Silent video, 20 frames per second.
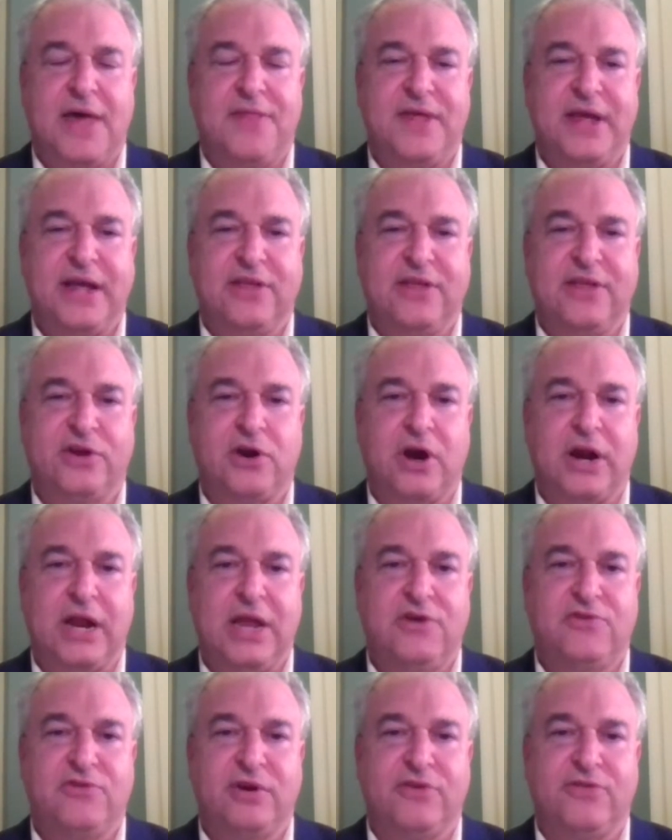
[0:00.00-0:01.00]
I think it's in our
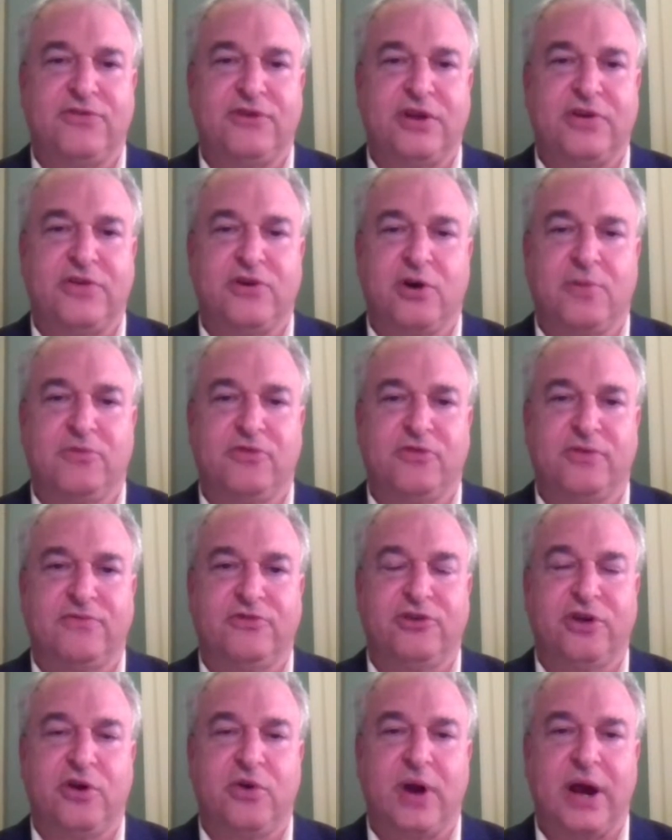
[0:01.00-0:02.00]
interest in terms
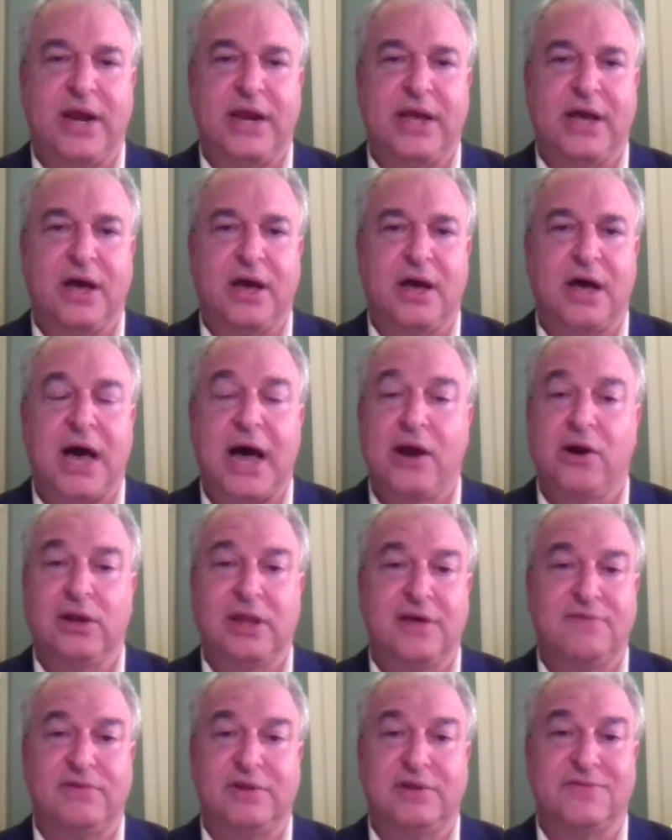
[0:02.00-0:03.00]
of generating a higher
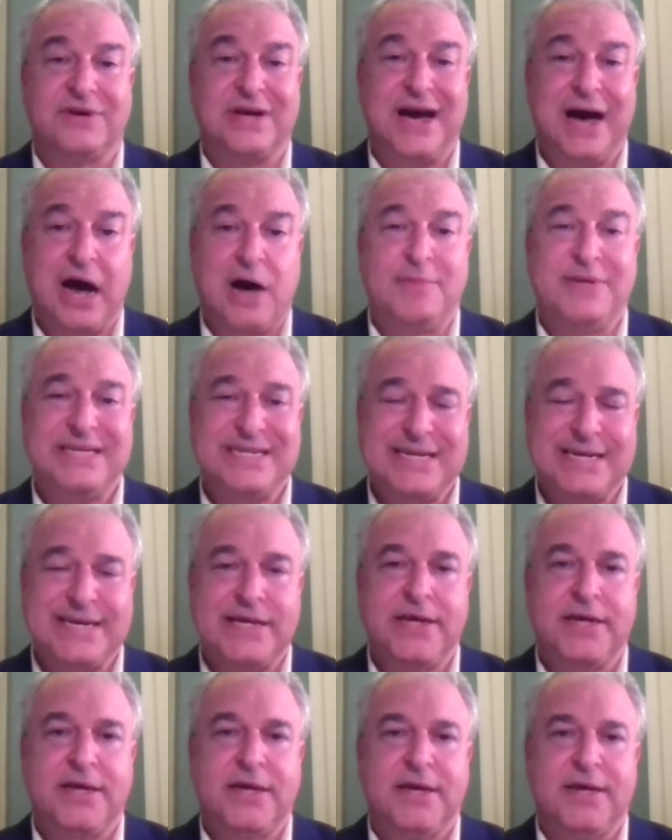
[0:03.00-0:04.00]
level of
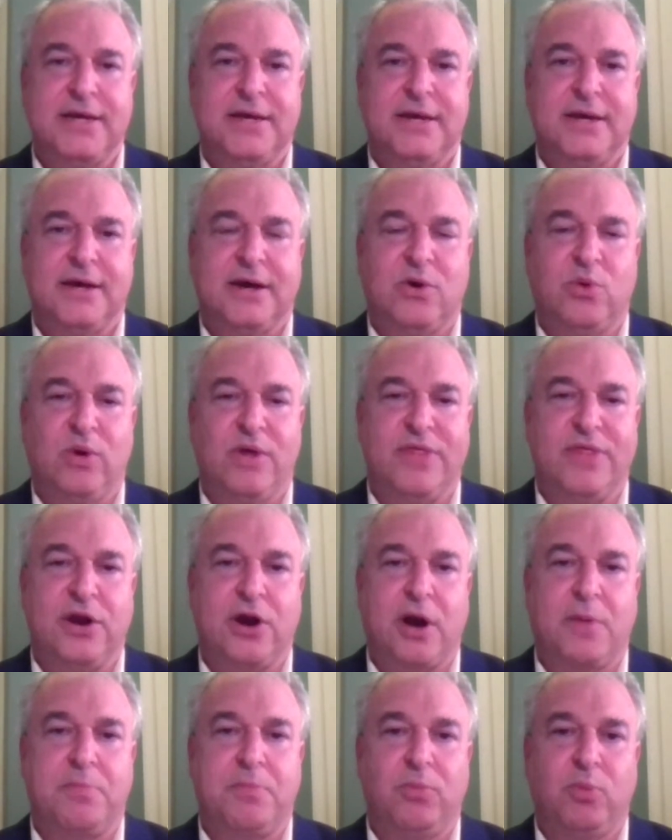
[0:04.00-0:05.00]
comity
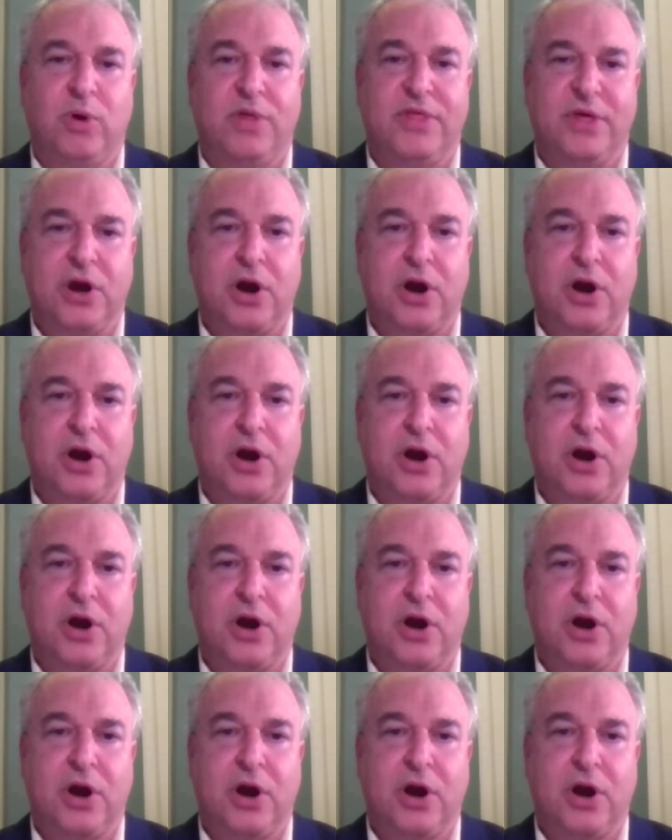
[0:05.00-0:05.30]
within our